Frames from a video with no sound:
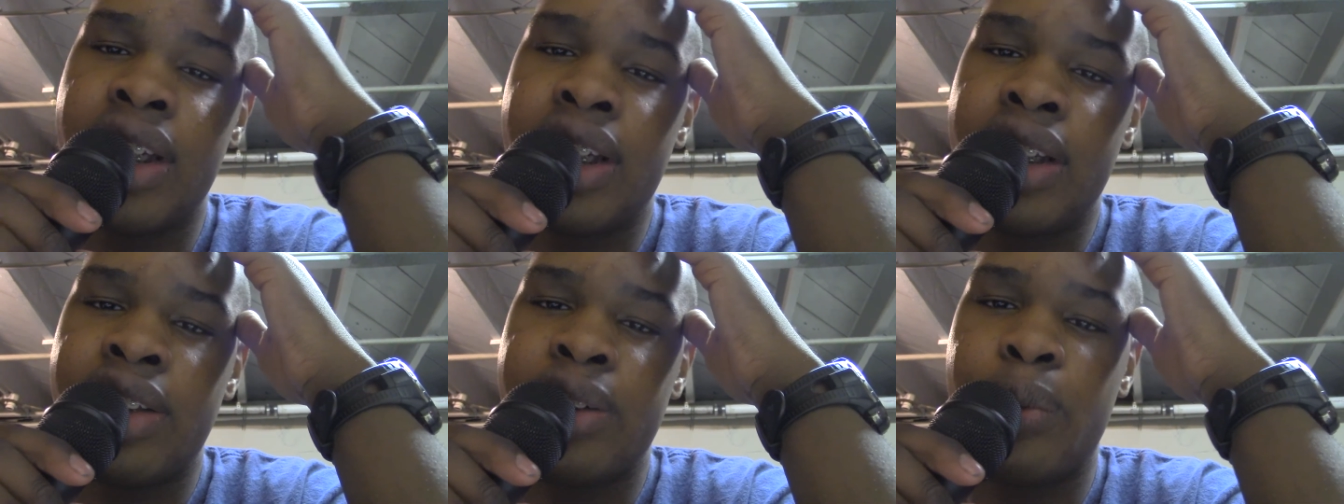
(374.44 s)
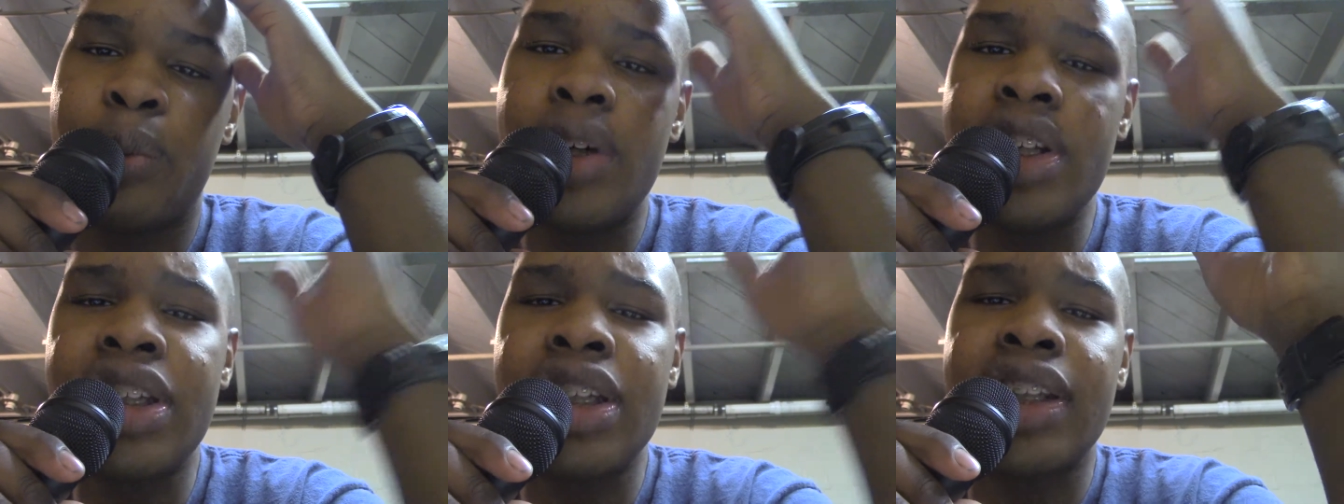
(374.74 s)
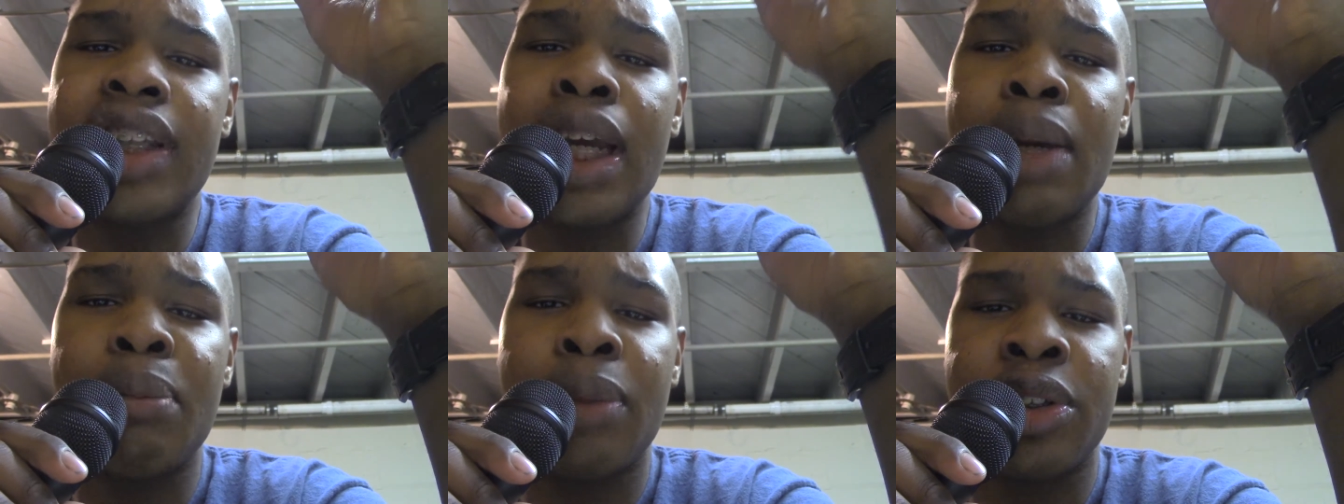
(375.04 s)
there wasn't
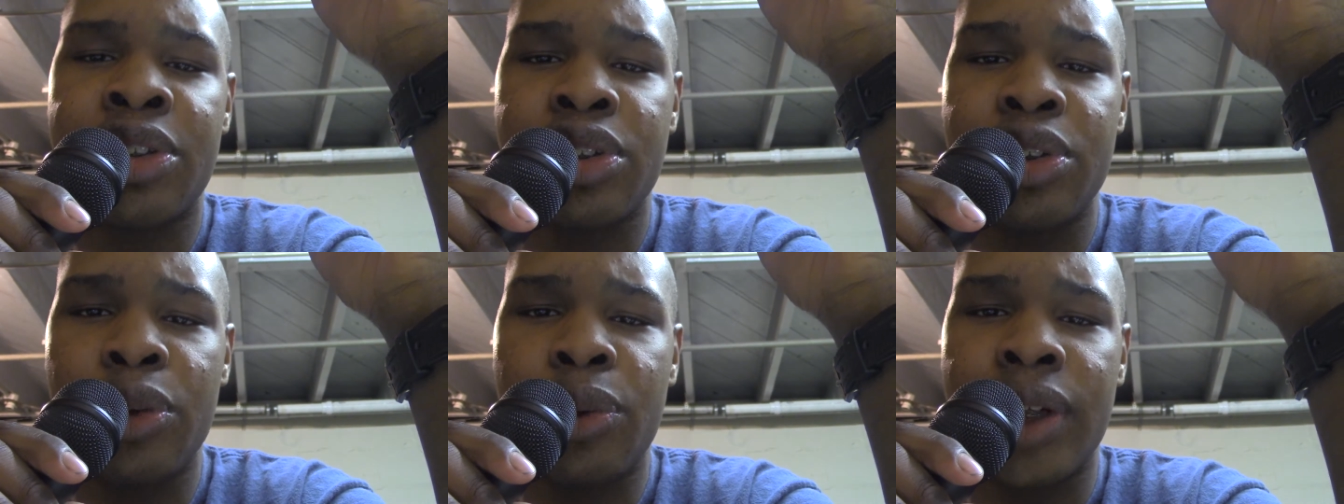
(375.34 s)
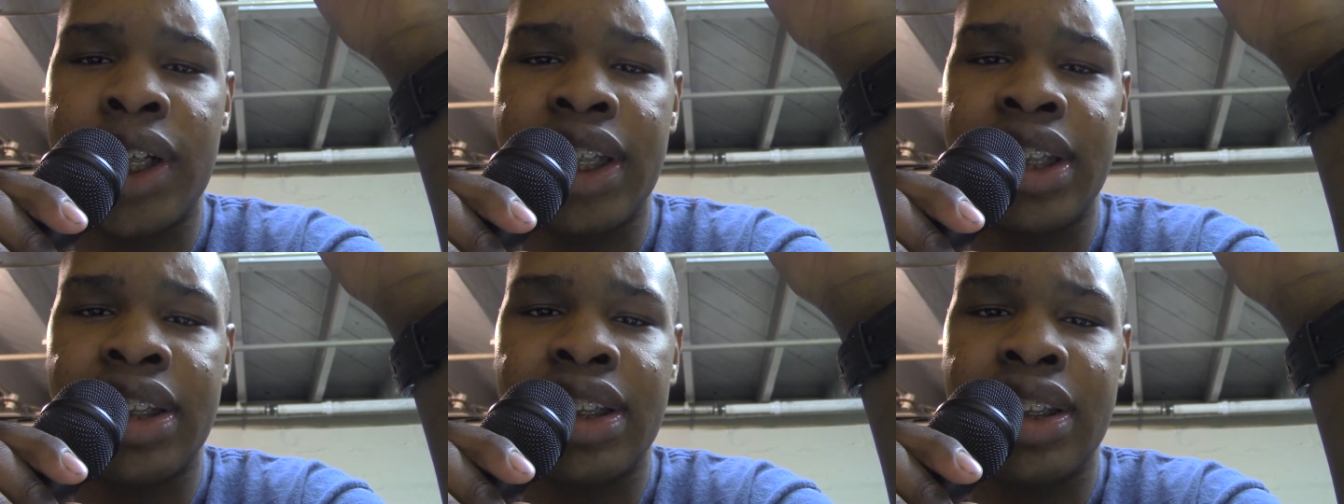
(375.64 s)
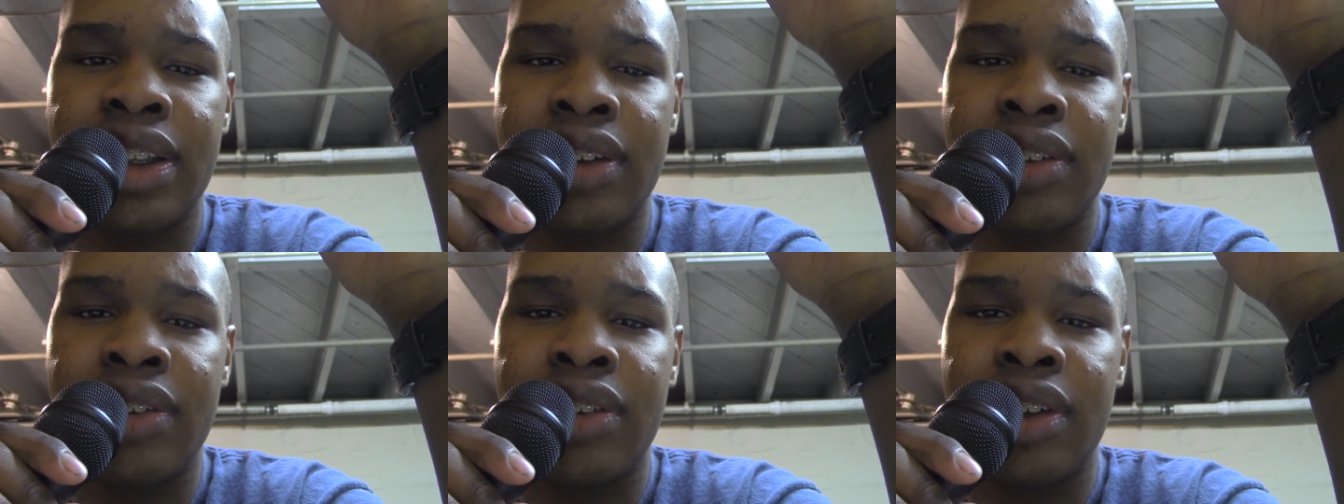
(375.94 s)
that much noise.
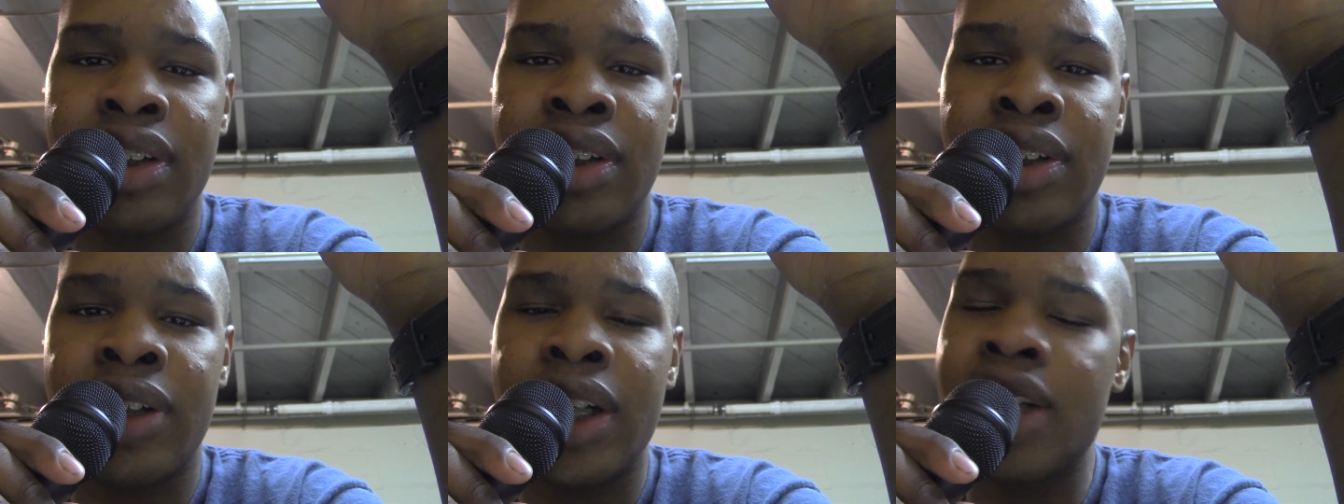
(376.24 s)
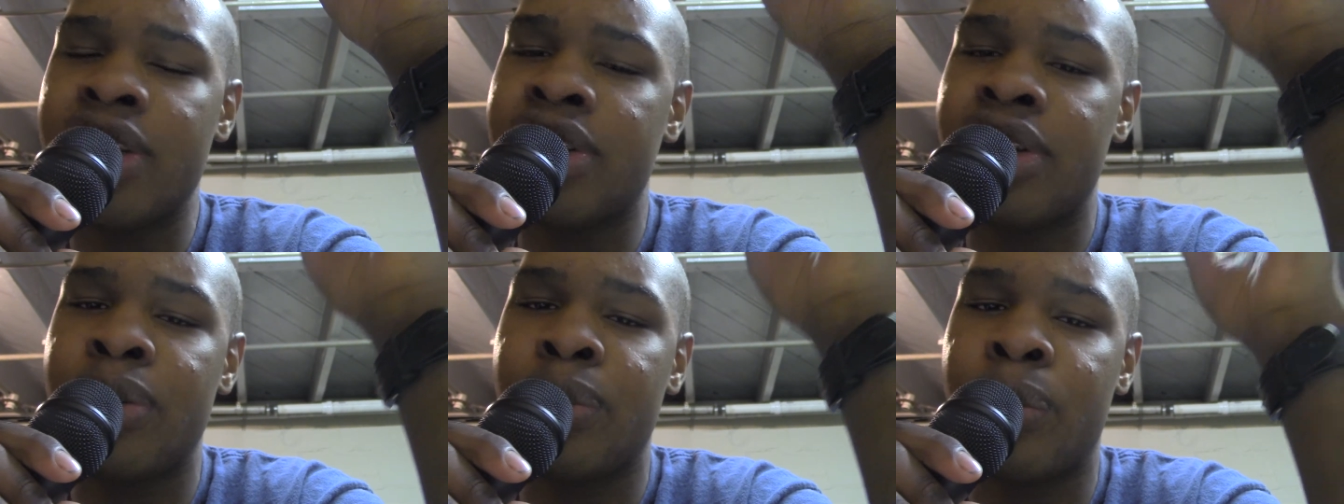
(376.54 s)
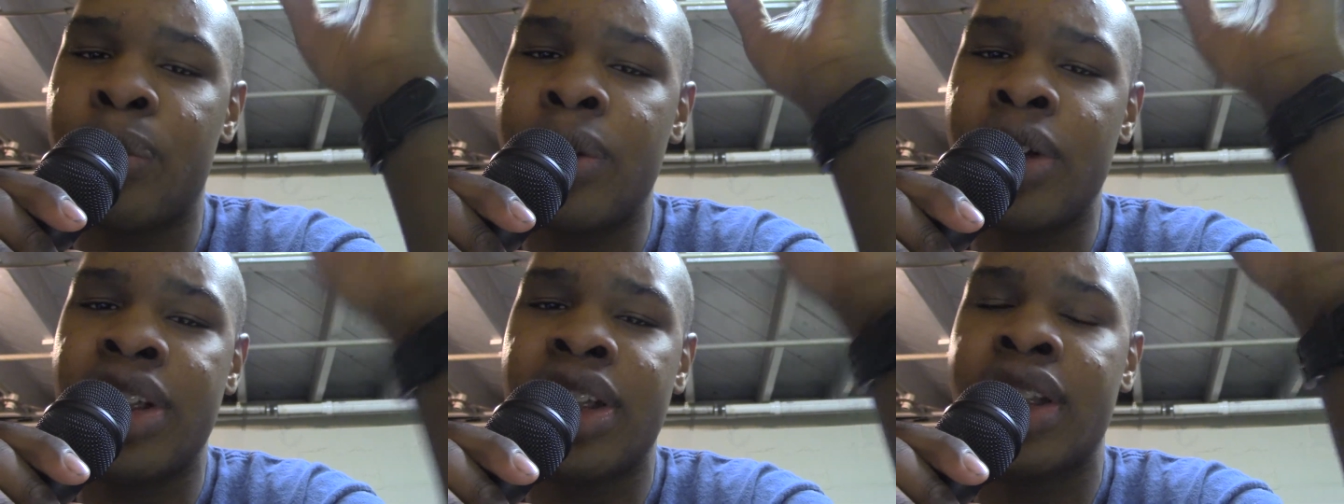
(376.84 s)
There actually
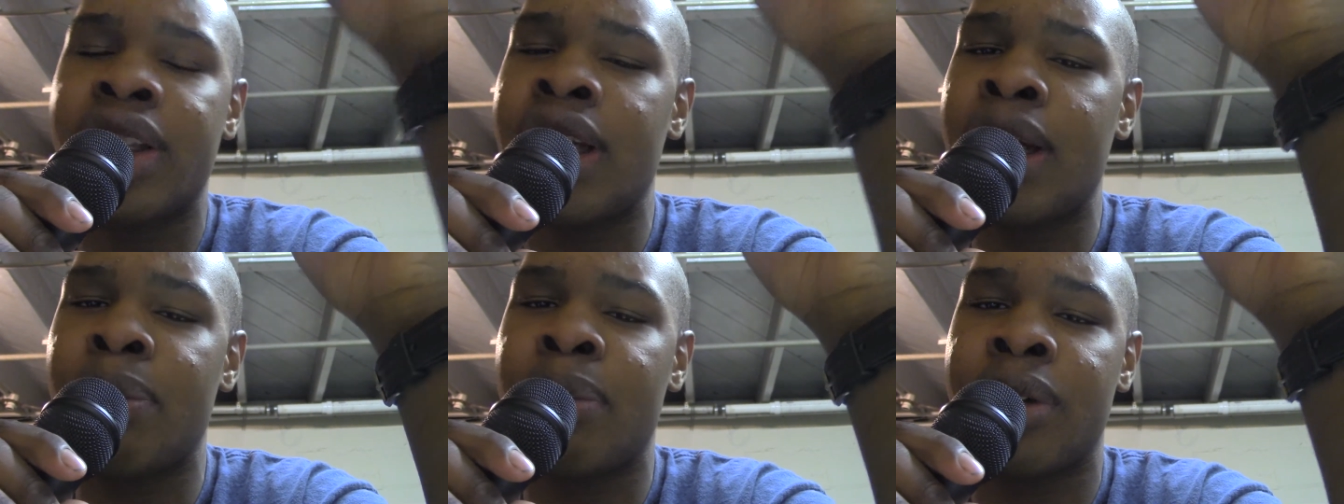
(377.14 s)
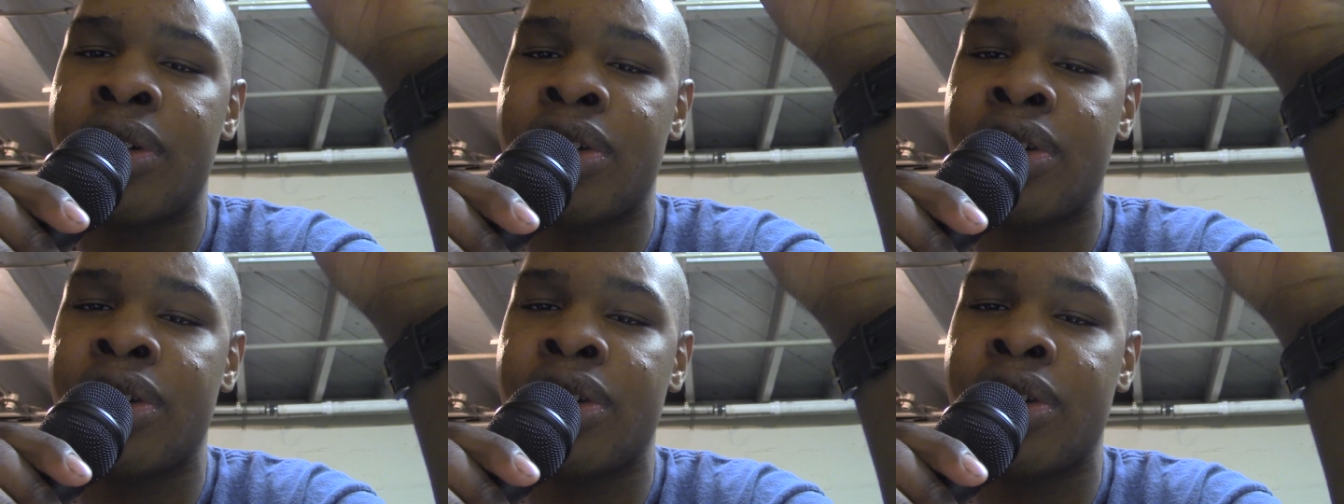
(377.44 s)
wasn't that much